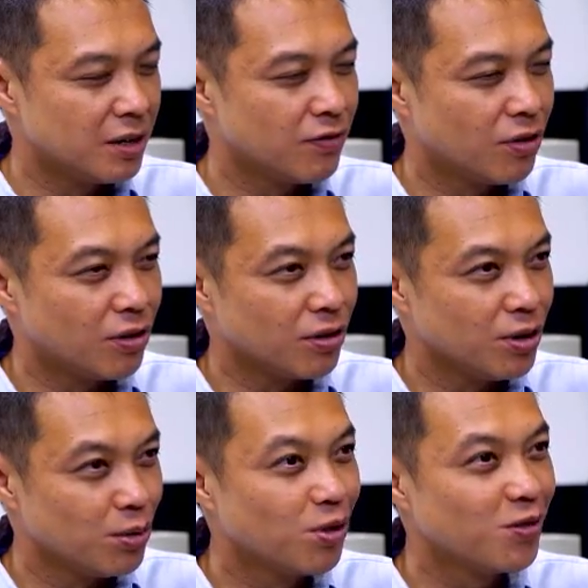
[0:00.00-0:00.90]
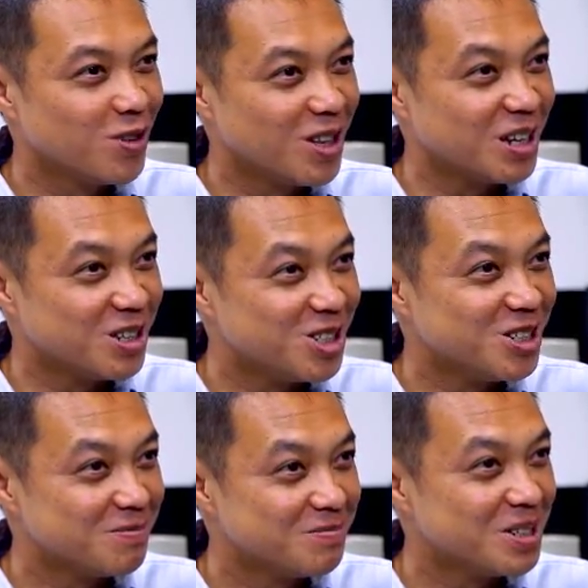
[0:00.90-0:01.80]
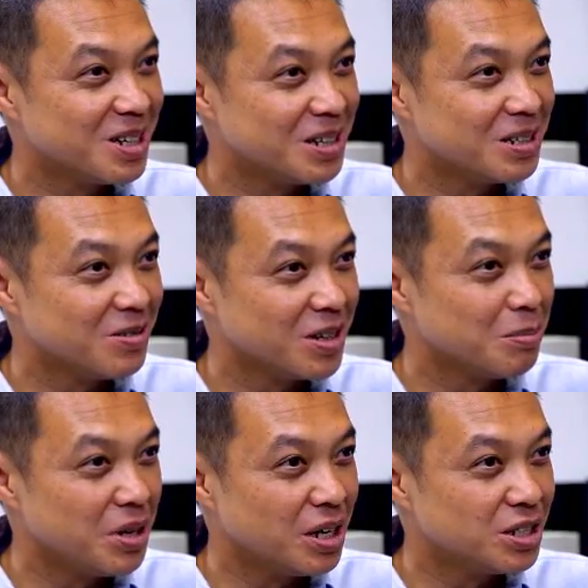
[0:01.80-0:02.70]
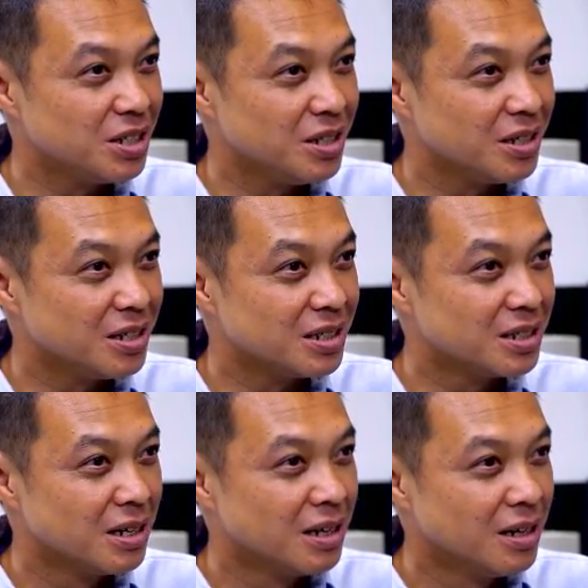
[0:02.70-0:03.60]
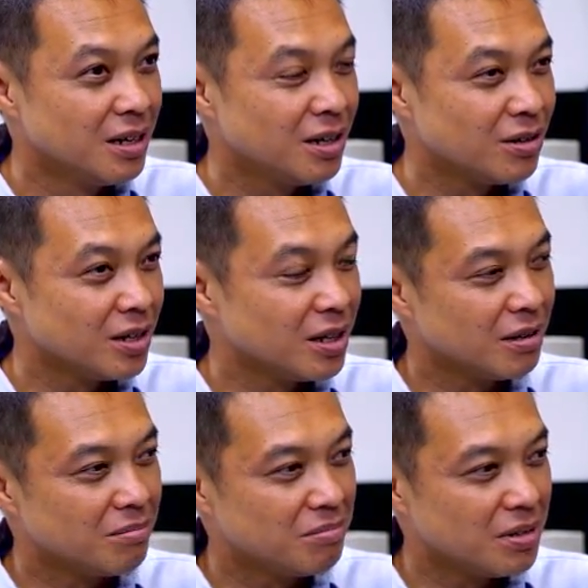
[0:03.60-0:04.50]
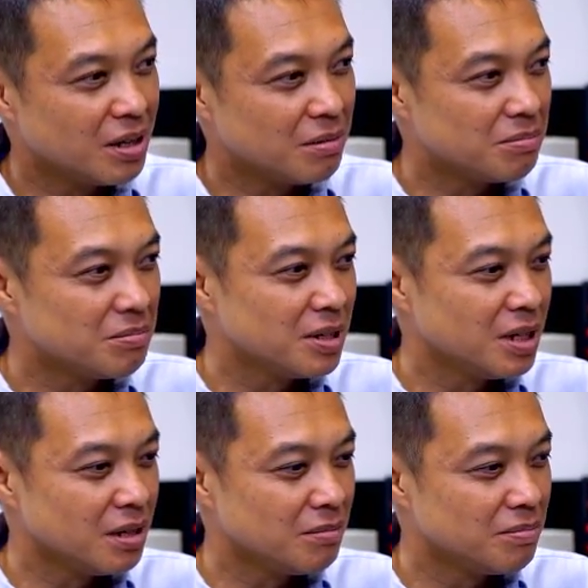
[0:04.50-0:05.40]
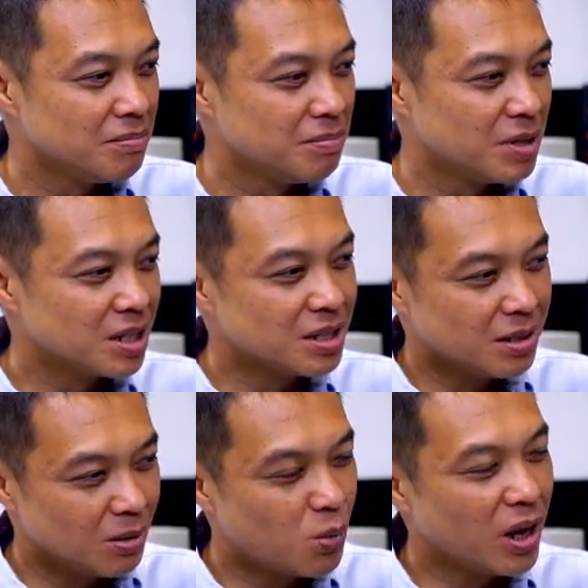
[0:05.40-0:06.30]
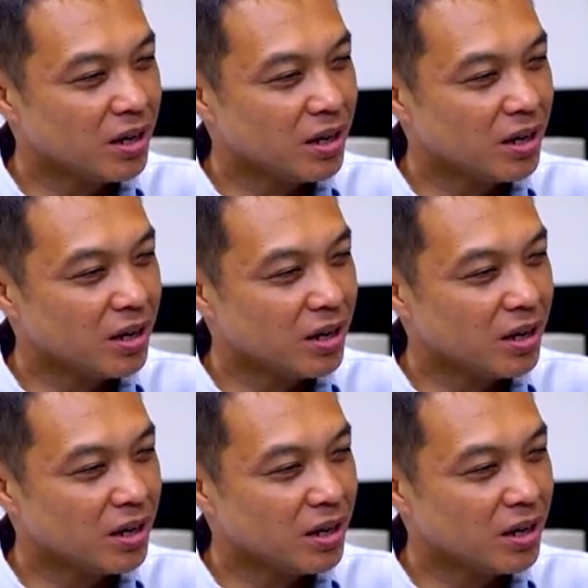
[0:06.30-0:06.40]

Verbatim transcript: for youthful energy uh, during the PhD years. You know the the, the because one